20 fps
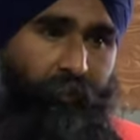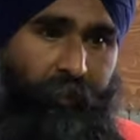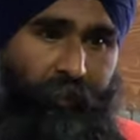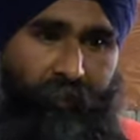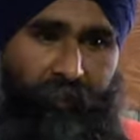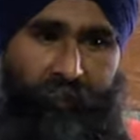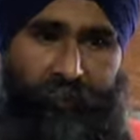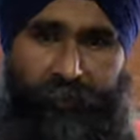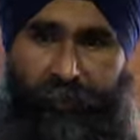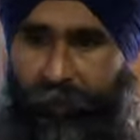but
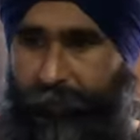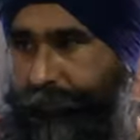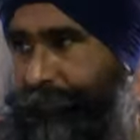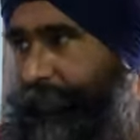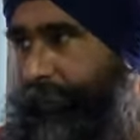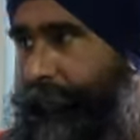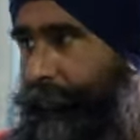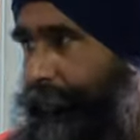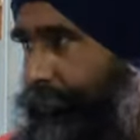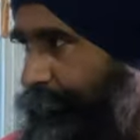this
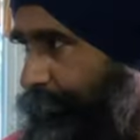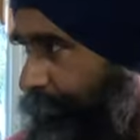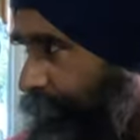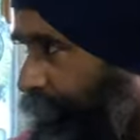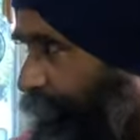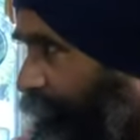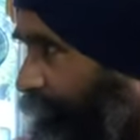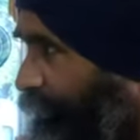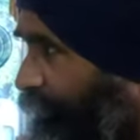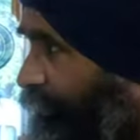campsite was pretty
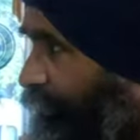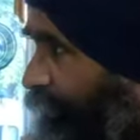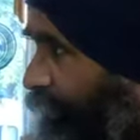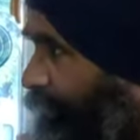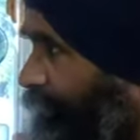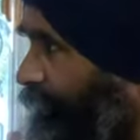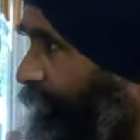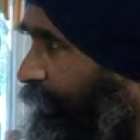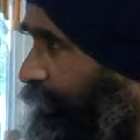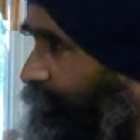good from
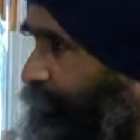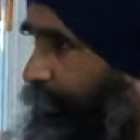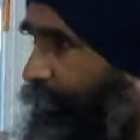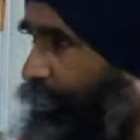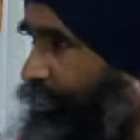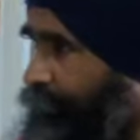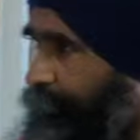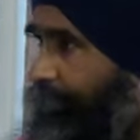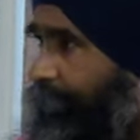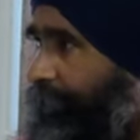that
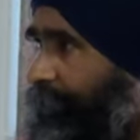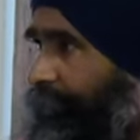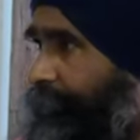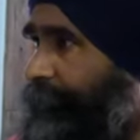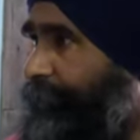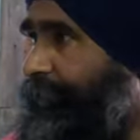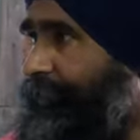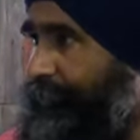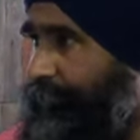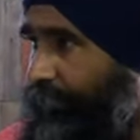perspective
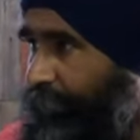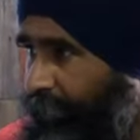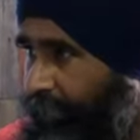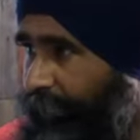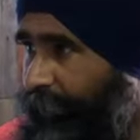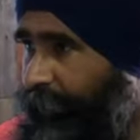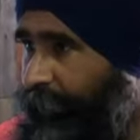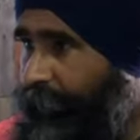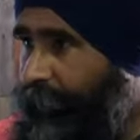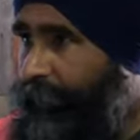as
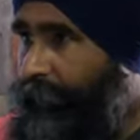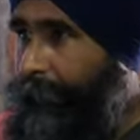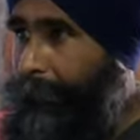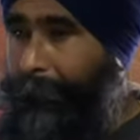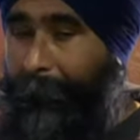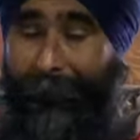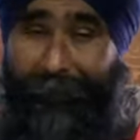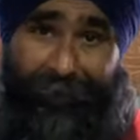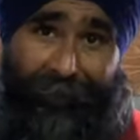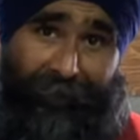well.
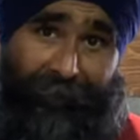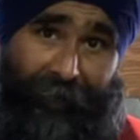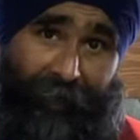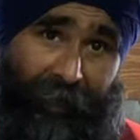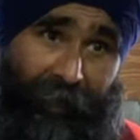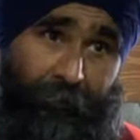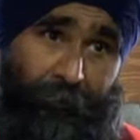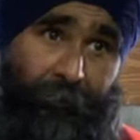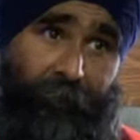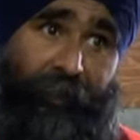But I,
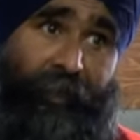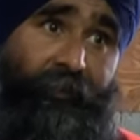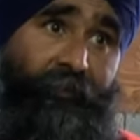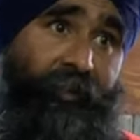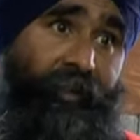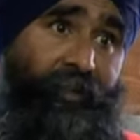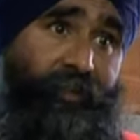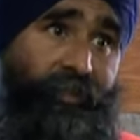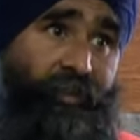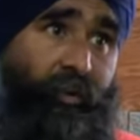I believe
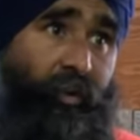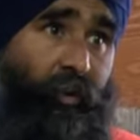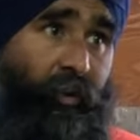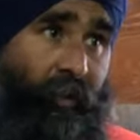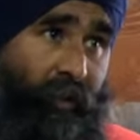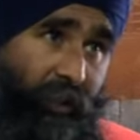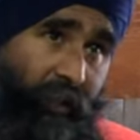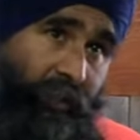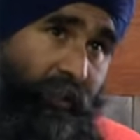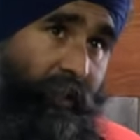there is no
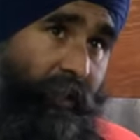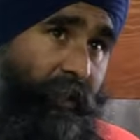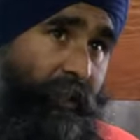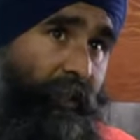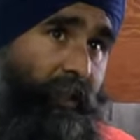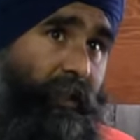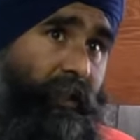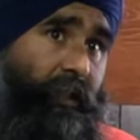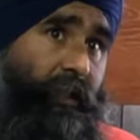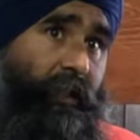
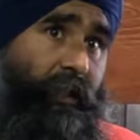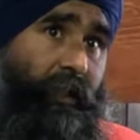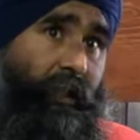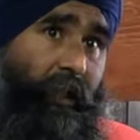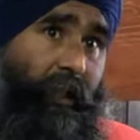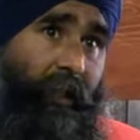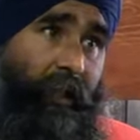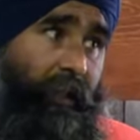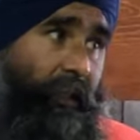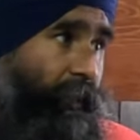guarantee
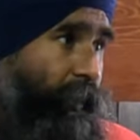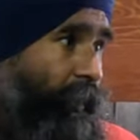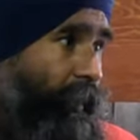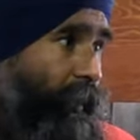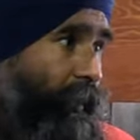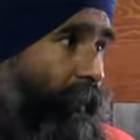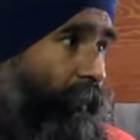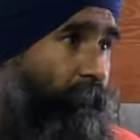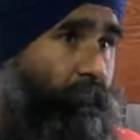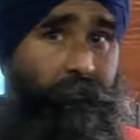and
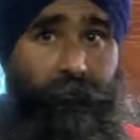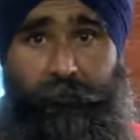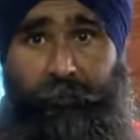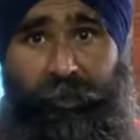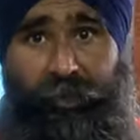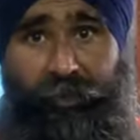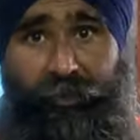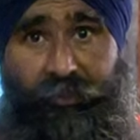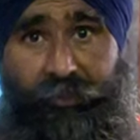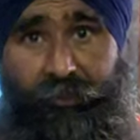uh,
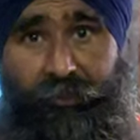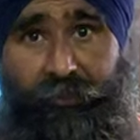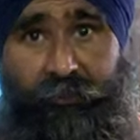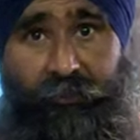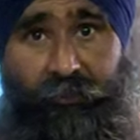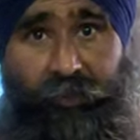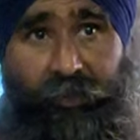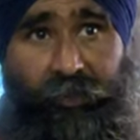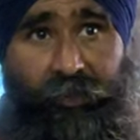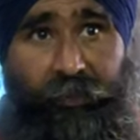because
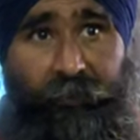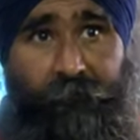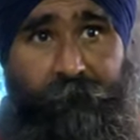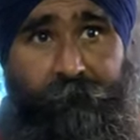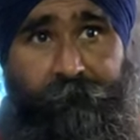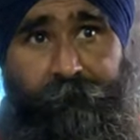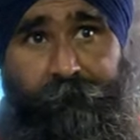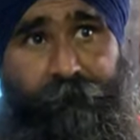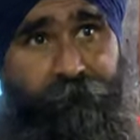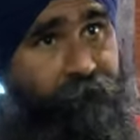uh,
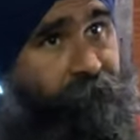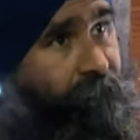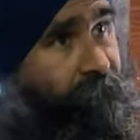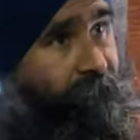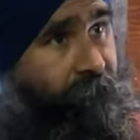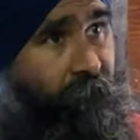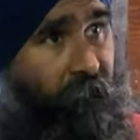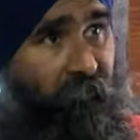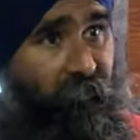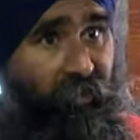
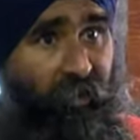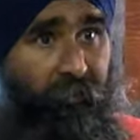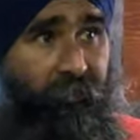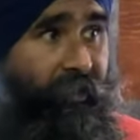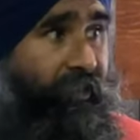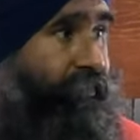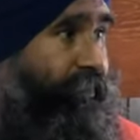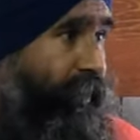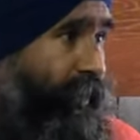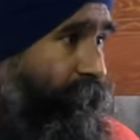
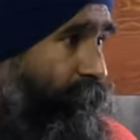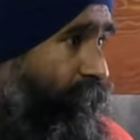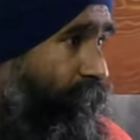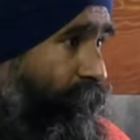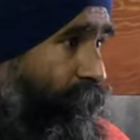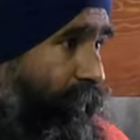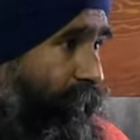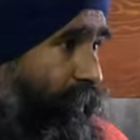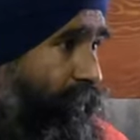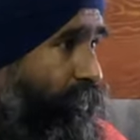bears are
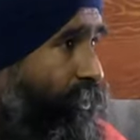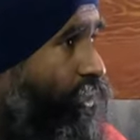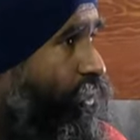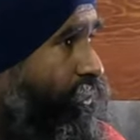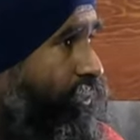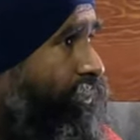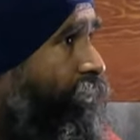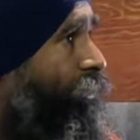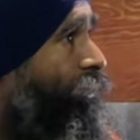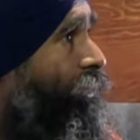everywhere in
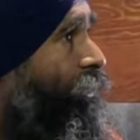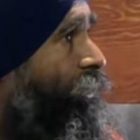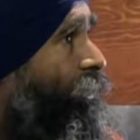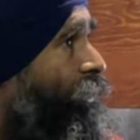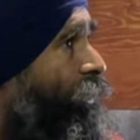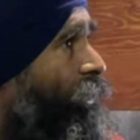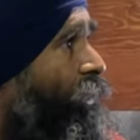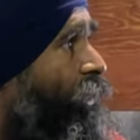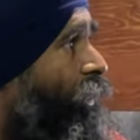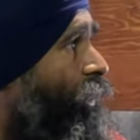North
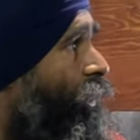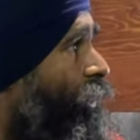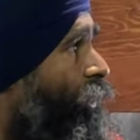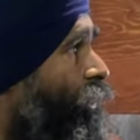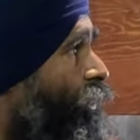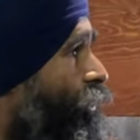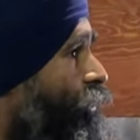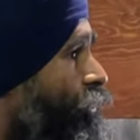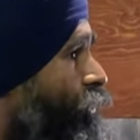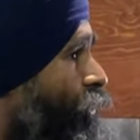
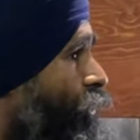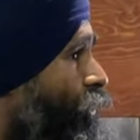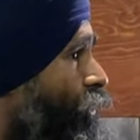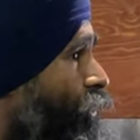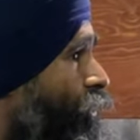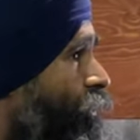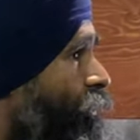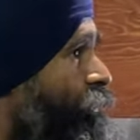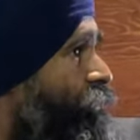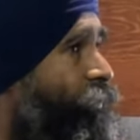uh, so
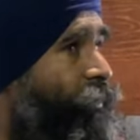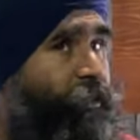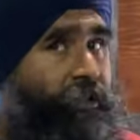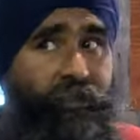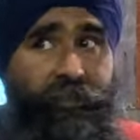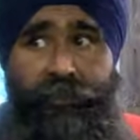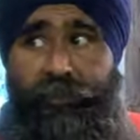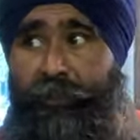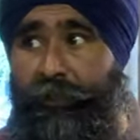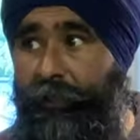this
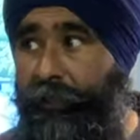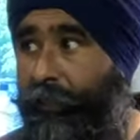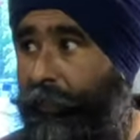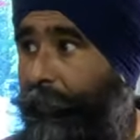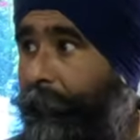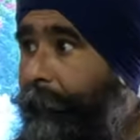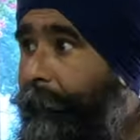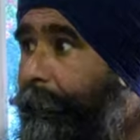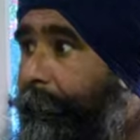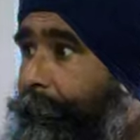is
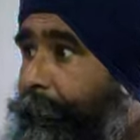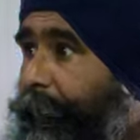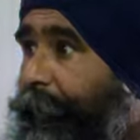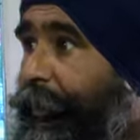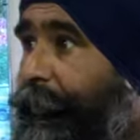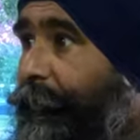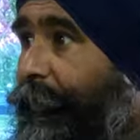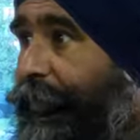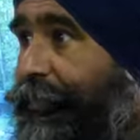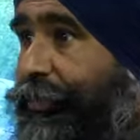uh, pretty
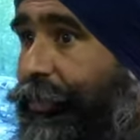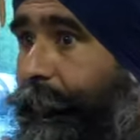much